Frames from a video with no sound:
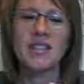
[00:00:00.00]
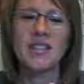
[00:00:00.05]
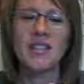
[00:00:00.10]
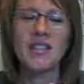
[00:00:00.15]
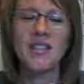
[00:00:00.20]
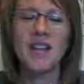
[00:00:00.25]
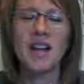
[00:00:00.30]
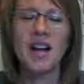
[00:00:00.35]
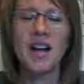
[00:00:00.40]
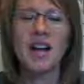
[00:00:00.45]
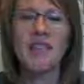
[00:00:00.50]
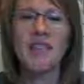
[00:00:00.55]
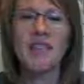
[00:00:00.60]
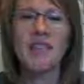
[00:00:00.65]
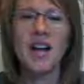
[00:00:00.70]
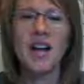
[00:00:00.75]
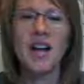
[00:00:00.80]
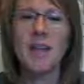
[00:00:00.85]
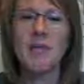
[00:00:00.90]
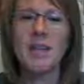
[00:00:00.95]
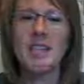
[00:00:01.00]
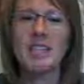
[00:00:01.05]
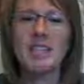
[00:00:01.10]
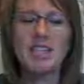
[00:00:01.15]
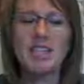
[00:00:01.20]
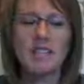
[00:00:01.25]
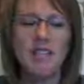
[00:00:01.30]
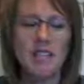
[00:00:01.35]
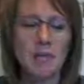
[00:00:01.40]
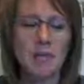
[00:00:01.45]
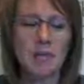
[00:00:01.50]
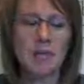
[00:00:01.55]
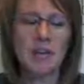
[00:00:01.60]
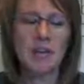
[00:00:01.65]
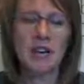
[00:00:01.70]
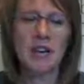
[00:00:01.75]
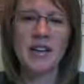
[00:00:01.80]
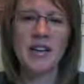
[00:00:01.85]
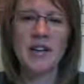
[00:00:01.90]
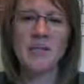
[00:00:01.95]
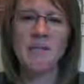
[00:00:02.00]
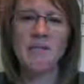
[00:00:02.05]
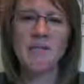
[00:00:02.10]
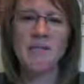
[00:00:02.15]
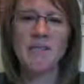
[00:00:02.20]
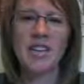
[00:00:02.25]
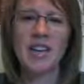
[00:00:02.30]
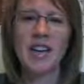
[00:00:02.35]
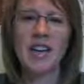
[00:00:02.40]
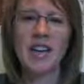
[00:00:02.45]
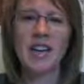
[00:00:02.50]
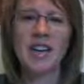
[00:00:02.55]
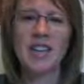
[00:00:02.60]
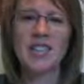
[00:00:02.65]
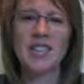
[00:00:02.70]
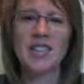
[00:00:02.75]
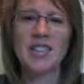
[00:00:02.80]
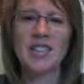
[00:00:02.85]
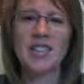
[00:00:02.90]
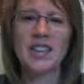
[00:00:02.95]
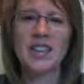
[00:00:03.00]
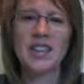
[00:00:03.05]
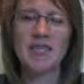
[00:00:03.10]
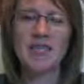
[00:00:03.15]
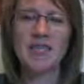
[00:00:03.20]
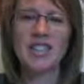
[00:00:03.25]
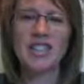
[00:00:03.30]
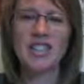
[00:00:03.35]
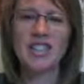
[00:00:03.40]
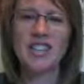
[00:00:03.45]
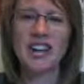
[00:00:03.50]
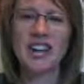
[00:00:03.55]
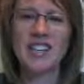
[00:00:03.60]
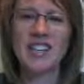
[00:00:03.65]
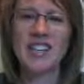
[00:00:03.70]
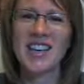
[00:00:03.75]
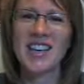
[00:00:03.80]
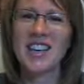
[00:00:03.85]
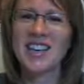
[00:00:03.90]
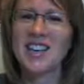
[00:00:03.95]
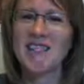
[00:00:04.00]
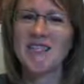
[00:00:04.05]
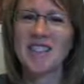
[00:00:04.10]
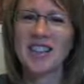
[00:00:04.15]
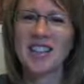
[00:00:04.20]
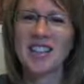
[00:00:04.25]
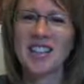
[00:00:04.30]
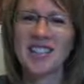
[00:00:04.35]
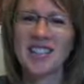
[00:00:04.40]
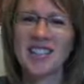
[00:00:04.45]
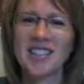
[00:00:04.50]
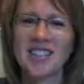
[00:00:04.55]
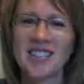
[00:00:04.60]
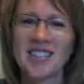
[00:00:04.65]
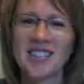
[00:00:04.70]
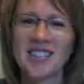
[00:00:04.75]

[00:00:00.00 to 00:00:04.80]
So have a fabulous February, and we'll talk again in March.